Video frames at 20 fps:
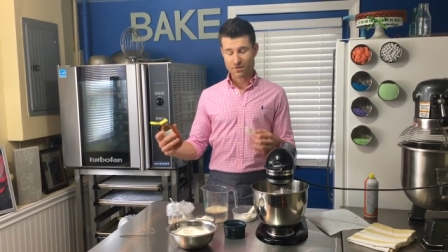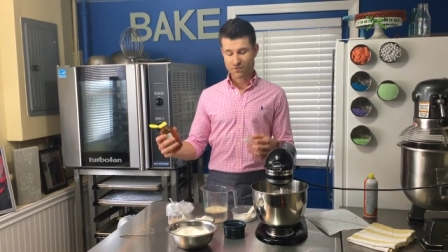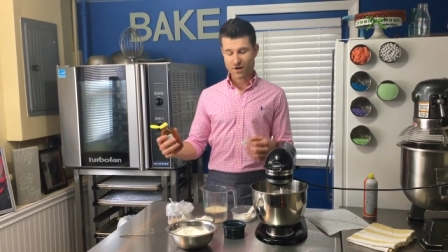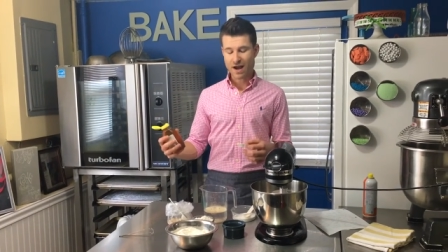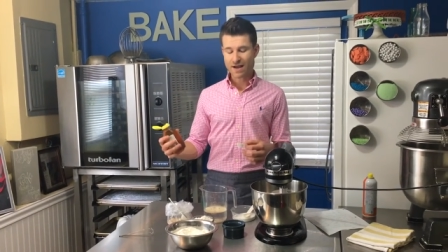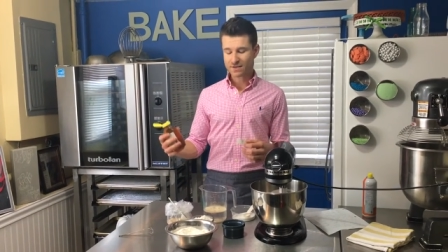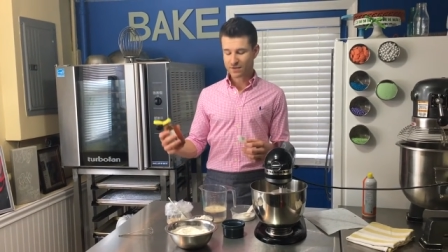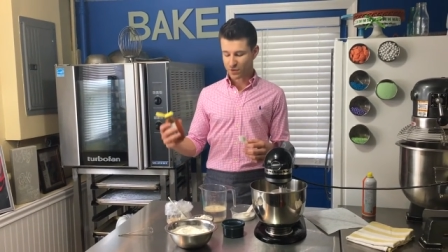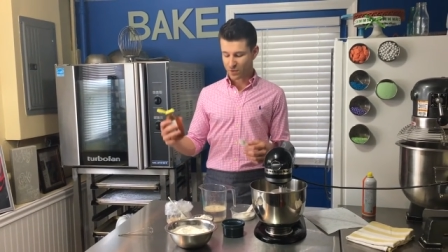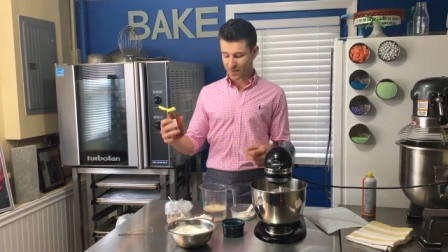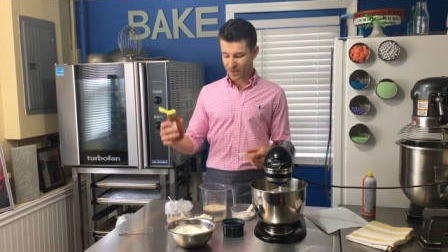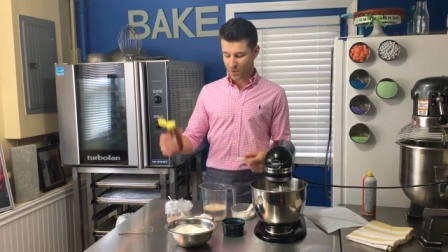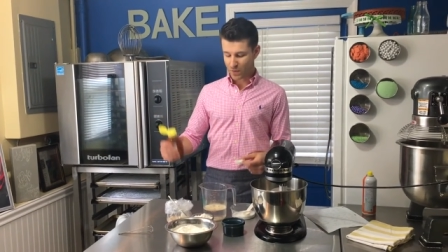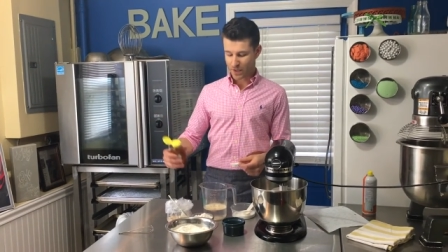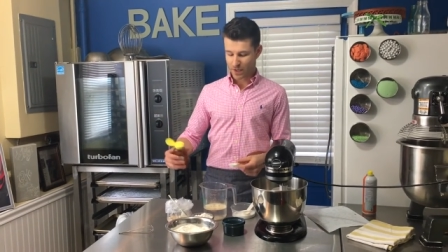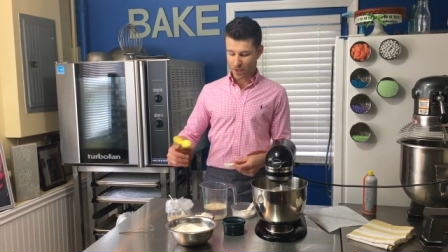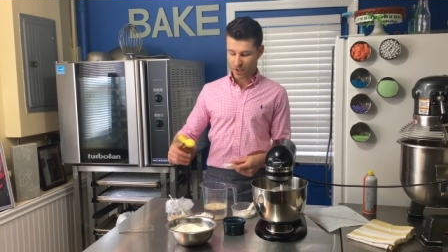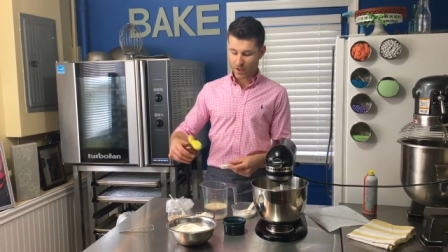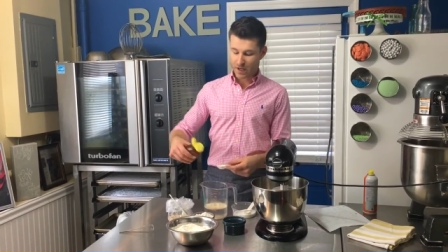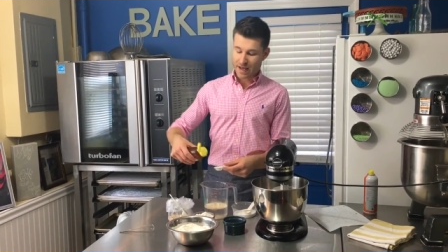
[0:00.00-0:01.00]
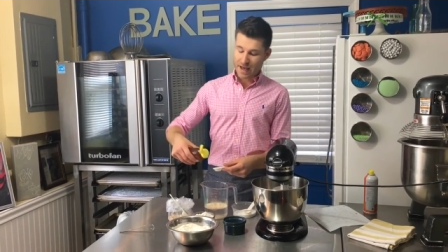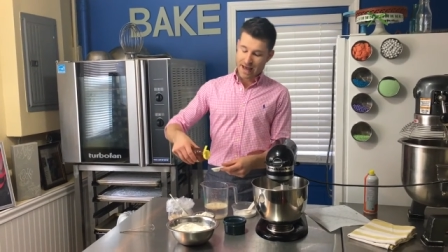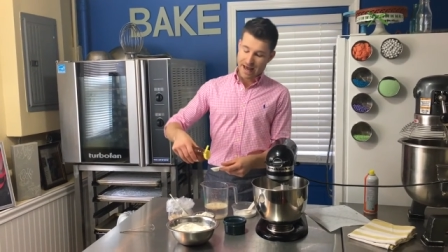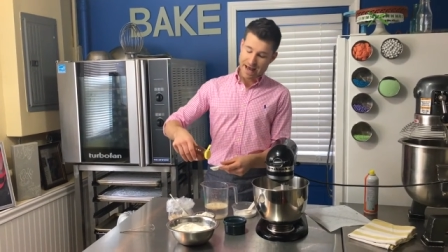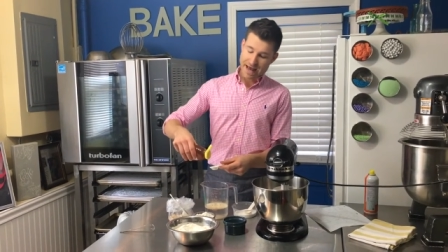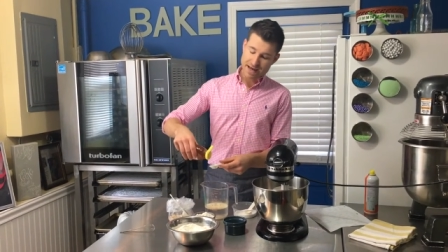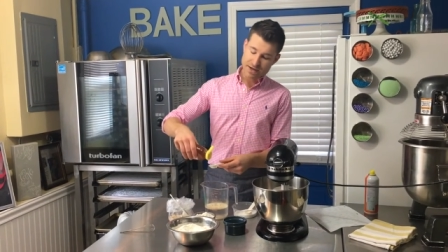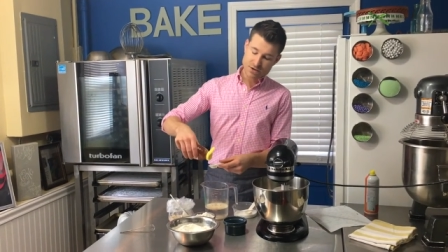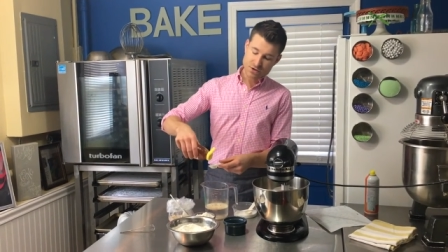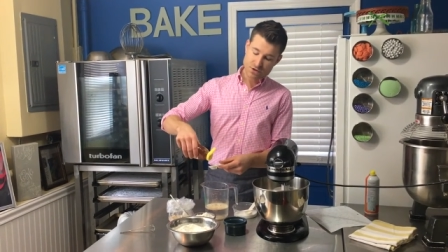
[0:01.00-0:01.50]
rise a little bit quicker.
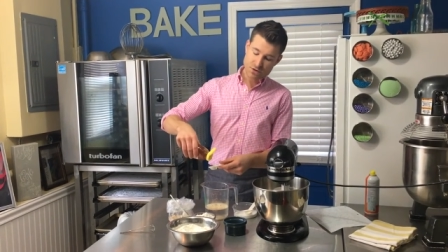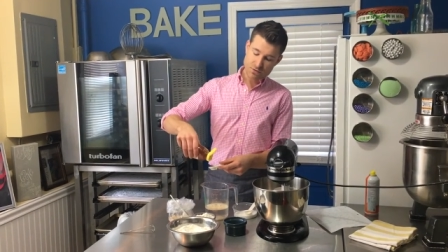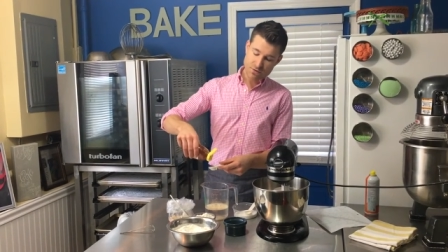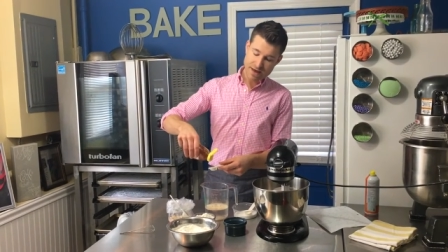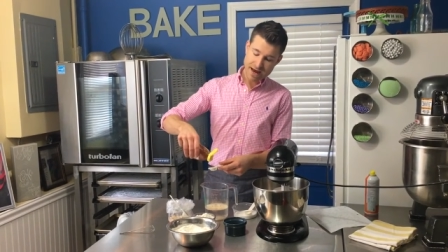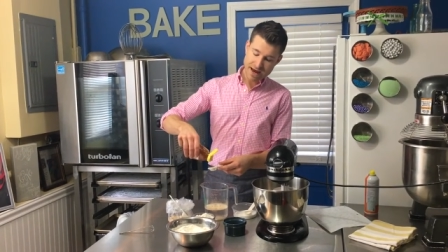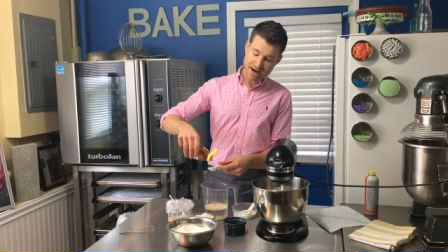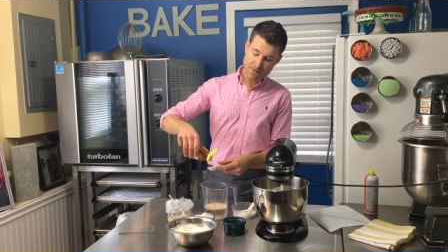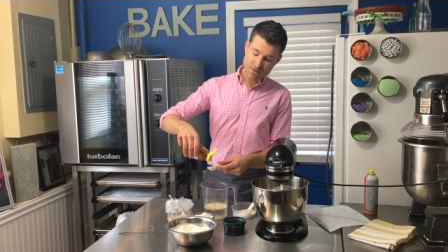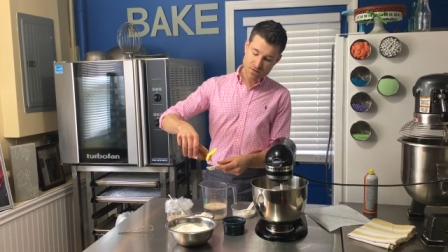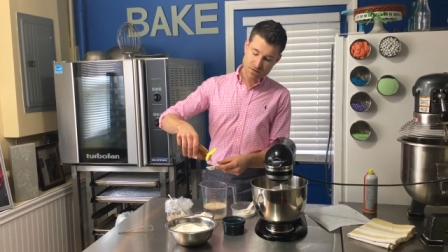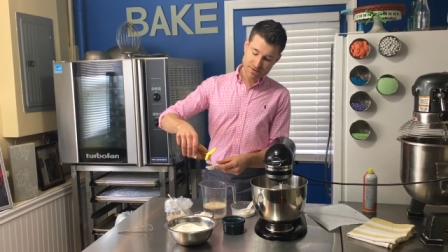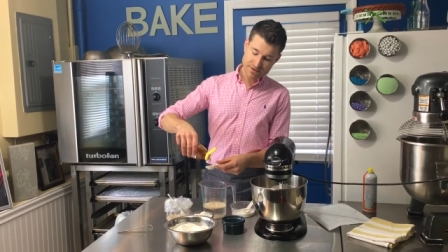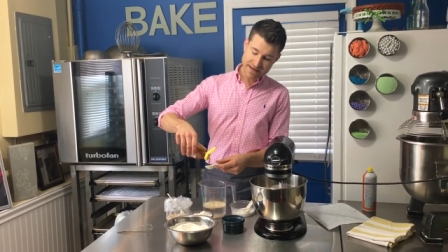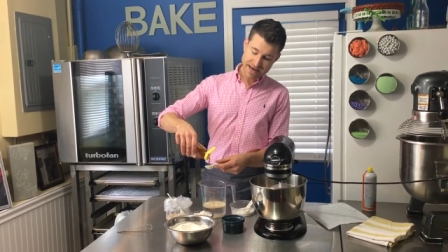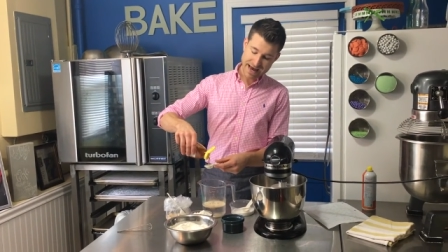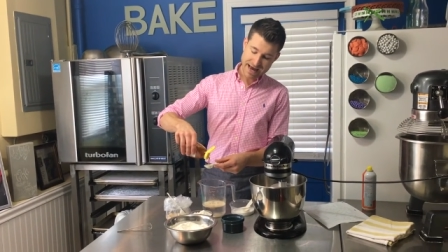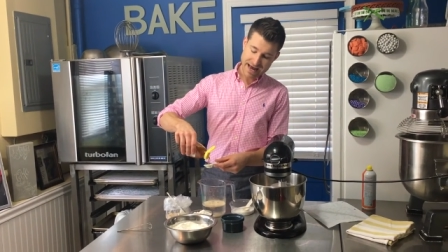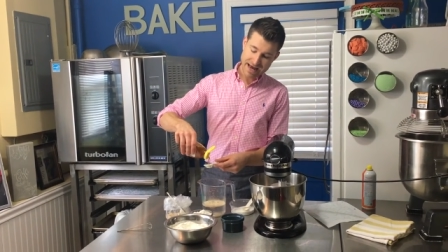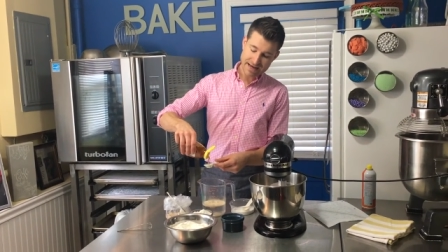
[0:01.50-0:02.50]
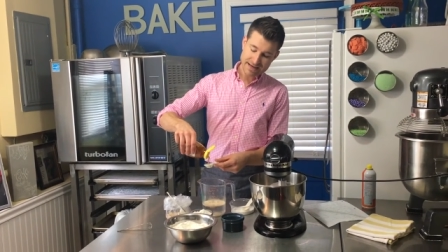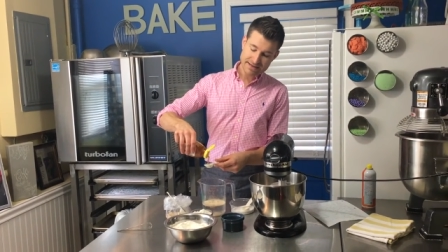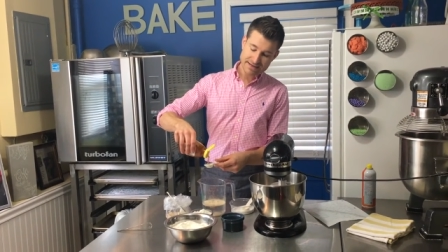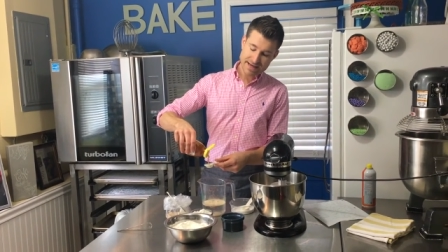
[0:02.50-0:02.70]
And to that, I'm going to add a